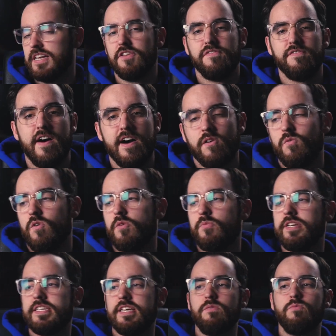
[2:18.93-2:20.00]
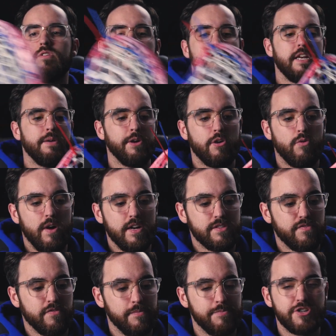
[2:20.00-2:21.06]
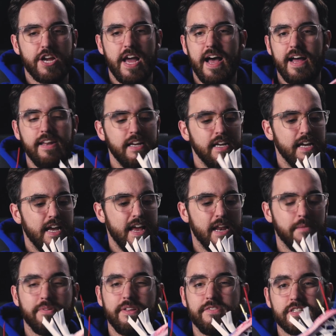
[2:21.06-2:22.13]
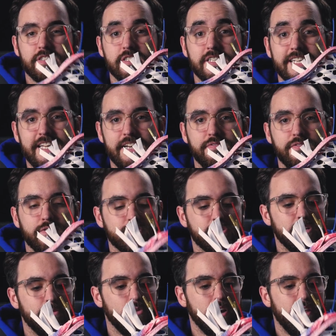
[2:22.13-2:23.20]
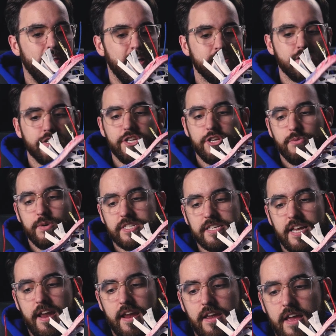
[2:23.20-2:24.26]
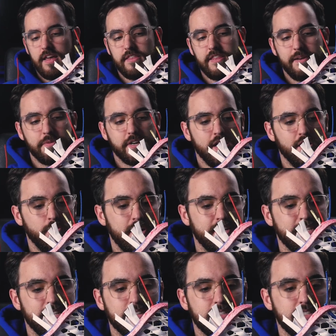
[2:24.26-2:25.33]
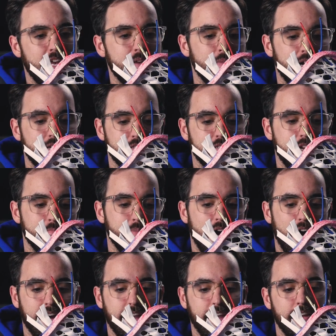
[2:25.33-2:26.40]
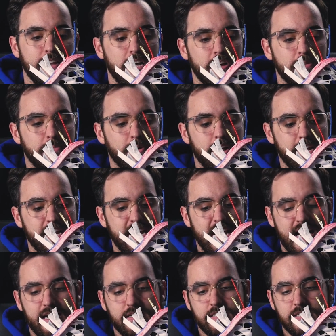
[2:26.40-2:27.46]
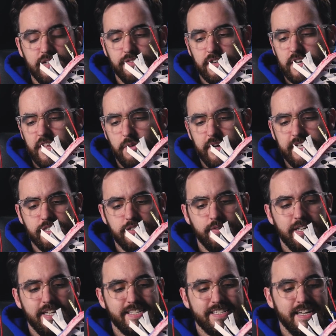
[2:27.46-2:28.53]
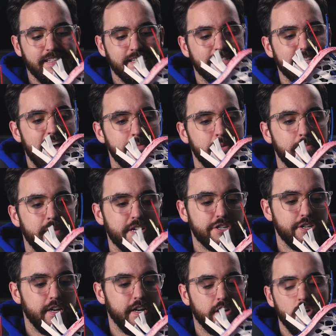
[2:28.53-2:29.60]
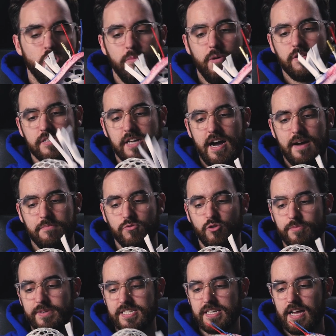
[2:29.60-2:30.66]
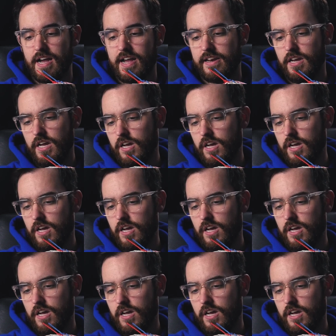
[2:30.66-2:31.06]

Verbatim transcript: The final one we did was a request from Chad, and I believe this is a gift for someone, and that is a USA themed colorway. did the same head, same pocket, but it has a different colorway to it. It's got the diamond mesh in it, cobalt top, ruby side,